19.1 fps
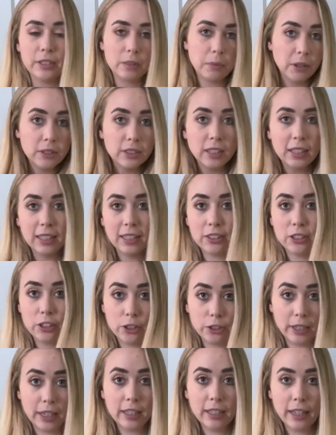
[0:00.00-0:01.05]
supposedly a
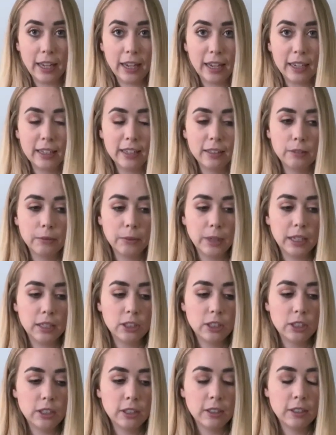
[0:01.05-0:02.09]
straight leg,
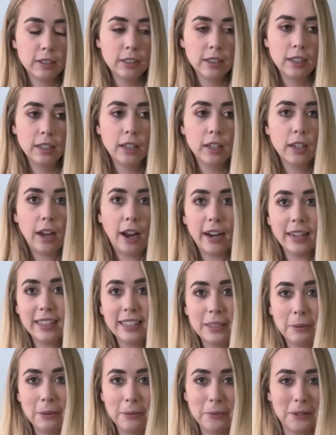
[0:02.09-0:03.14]
which I
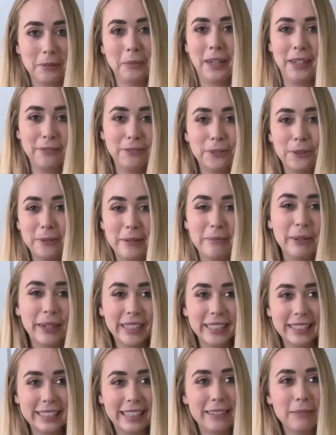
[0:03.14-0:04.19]
need to be more mindful when
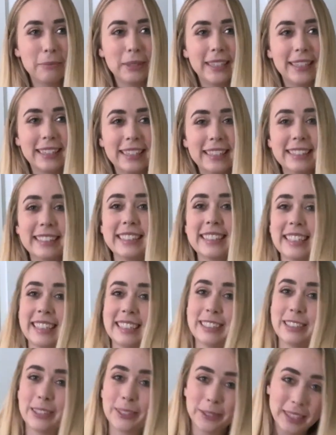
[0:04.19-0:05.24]
buying denim because
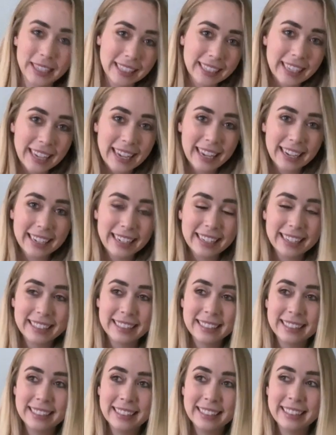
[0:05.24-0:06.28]
straight leg
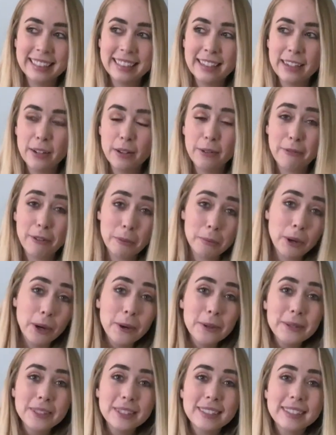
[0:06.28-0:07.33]
for
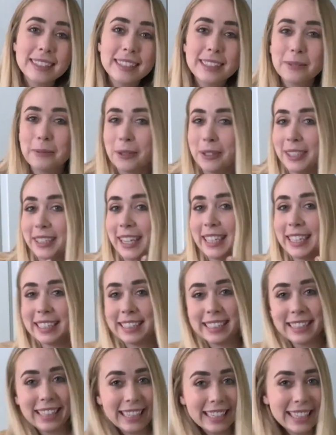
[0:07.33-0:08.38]
most is more like a
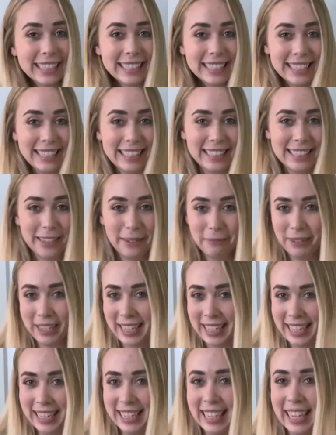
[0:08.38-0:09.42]
skinny jean to
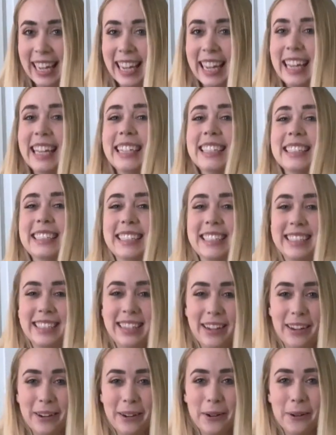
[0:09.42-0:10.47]
me.
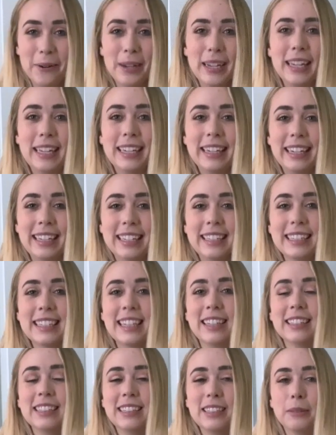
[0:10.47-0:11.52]
So it is
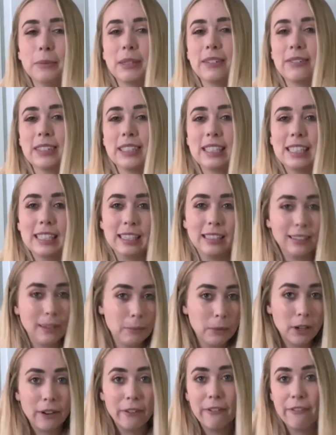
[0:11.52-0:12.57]
a little bit of a
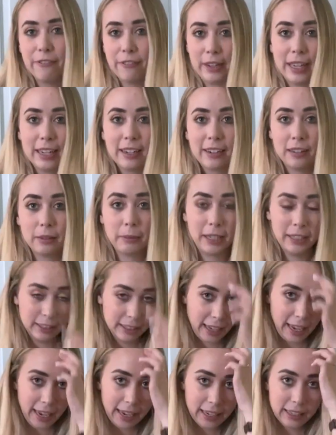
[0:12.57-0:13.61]
slimmer fit on my
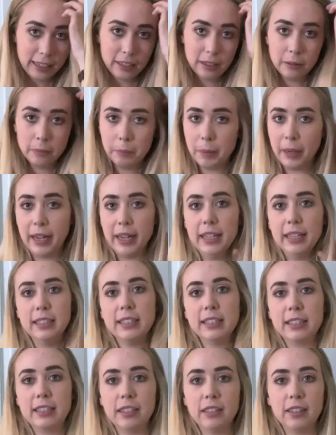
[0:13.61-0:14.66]
leg, but it
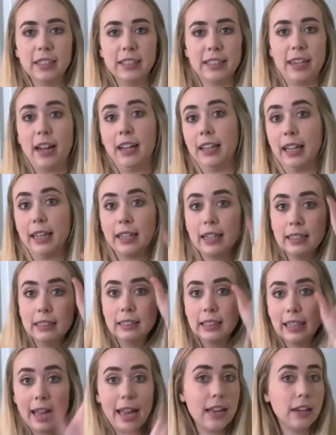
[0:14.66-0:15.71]
still is not like
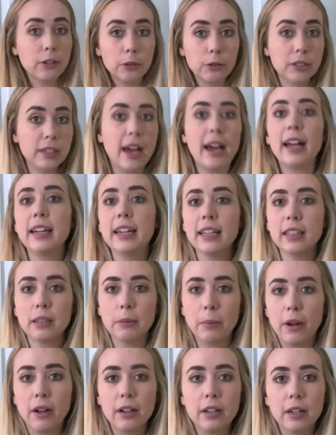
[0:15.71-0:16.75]
ankle tight at the
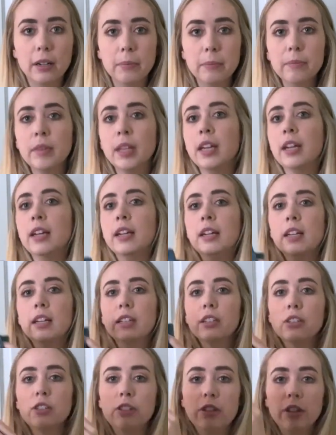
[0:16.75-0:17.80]
bottom.
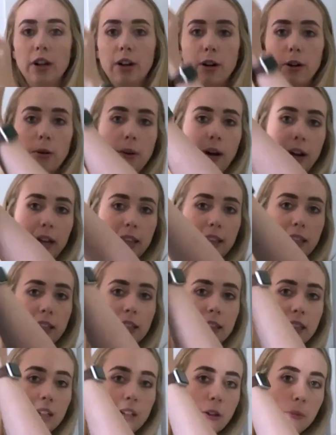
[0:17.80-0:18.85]
So I
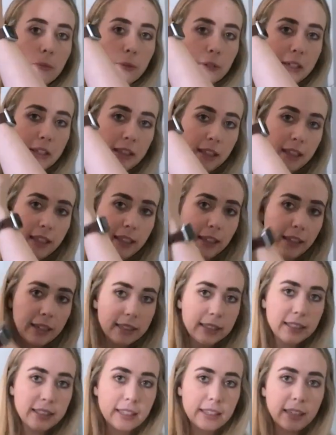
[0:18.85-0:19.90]
think that I'll bring
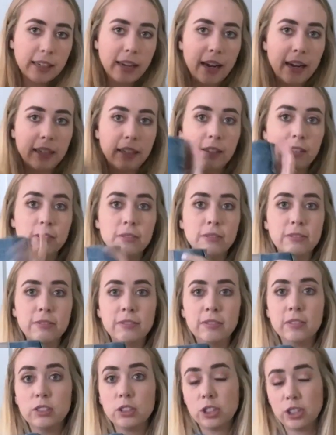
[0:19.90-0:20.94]
these to kind of
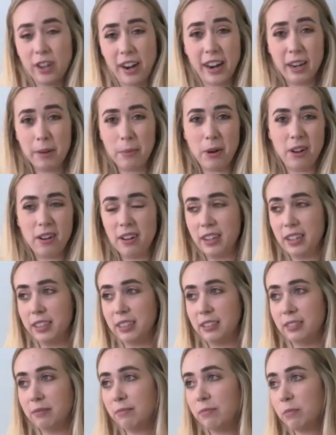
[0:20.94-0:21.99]
try them
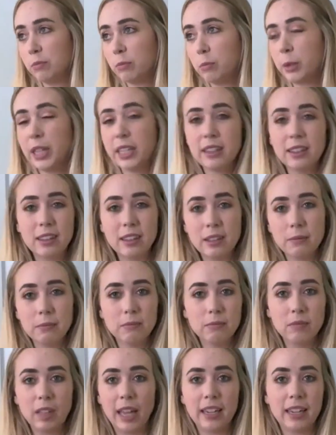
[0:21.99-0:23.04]
on with
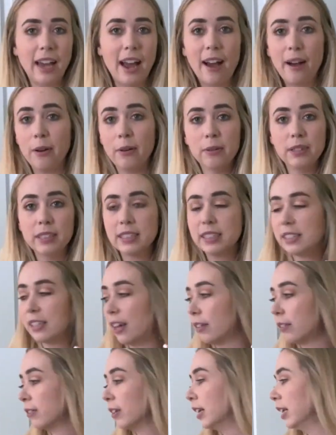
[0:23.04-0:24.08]
like out and
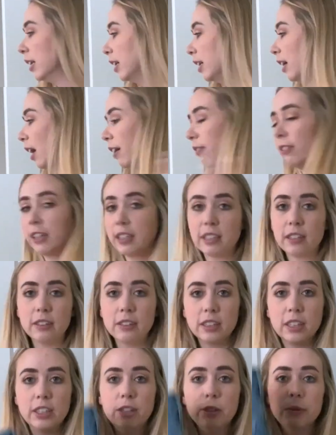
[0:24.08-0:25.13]
stuff. I feel like they'll
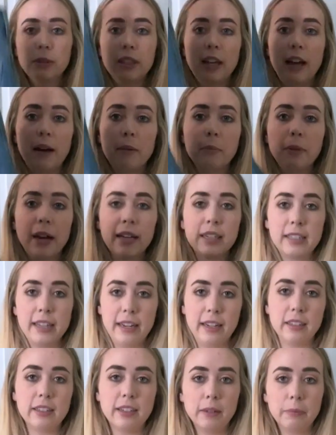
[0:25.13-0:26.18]
look cute with that black
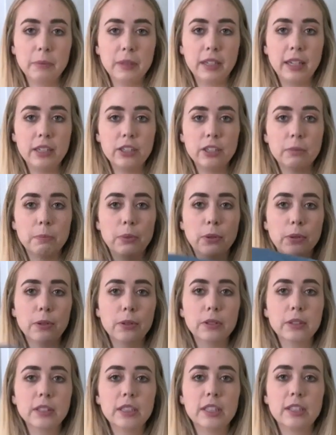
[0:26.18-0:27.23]
tank top that I just
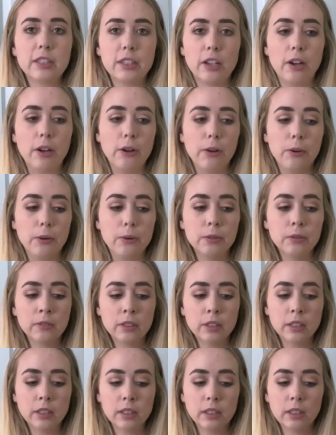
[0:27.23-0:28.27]
pulled. So
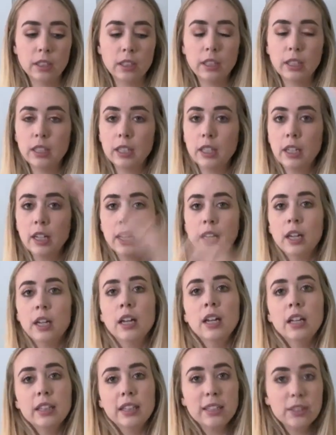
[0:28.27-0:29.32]

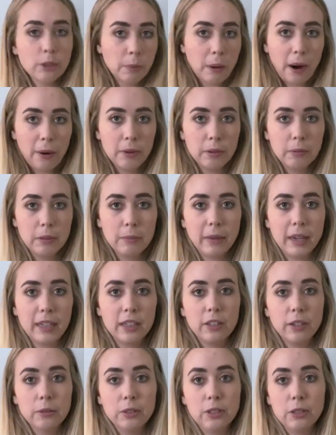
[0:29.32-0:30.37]
these will probably be my
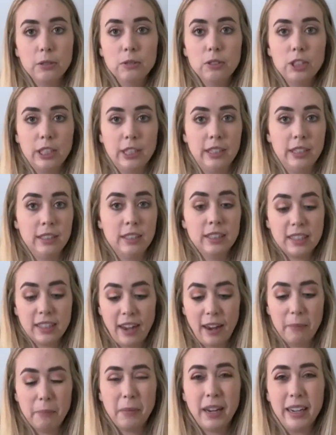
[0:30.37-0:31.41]
go-to jeans.
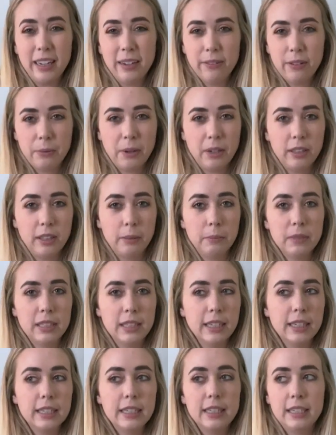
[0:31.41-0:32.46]
I might even wear them
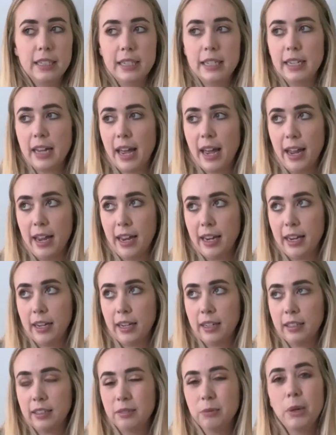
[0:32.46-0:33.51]

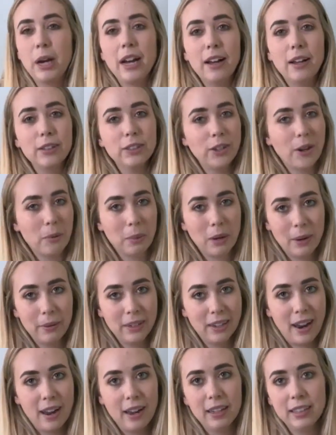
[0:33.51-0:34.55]
today. Well, no, probably
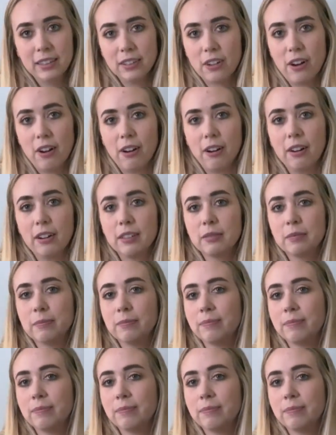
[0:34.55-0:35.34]
not in the car.